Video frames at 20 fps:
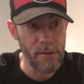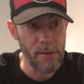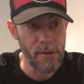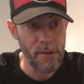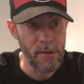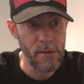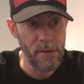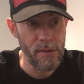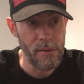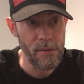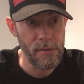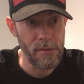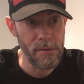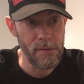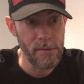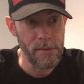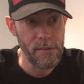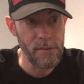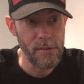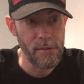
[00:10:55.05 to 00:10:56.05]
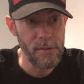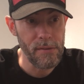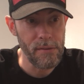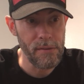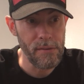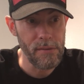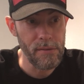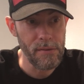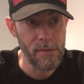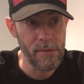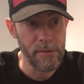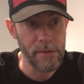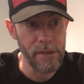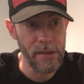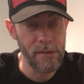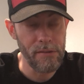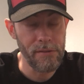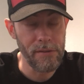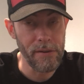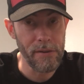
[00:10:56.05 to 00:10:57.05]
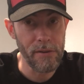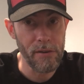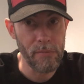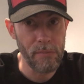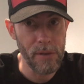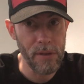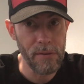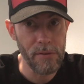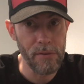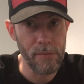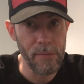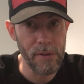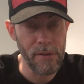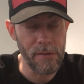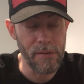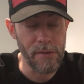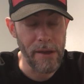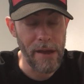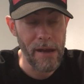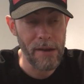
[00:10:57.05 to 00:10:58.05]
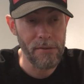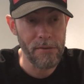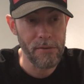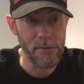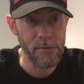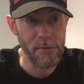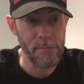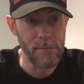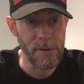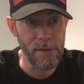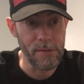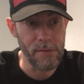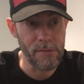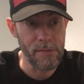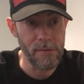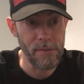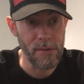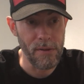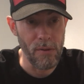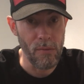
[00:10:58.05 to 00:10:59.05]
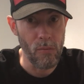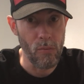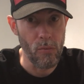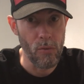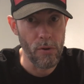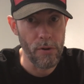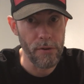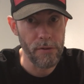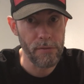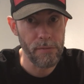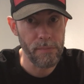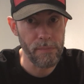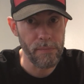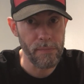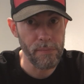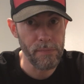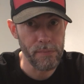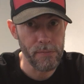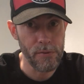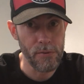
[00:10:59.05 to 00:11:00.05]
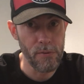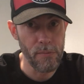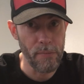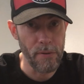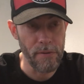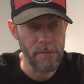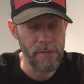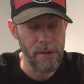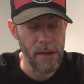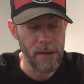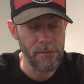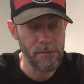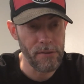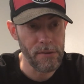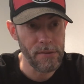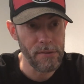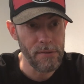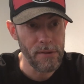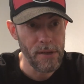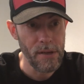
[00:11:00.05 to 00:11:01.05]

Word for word: Uh, the, the, lead singer can be a little bit theatrical, but it, it works to perfection.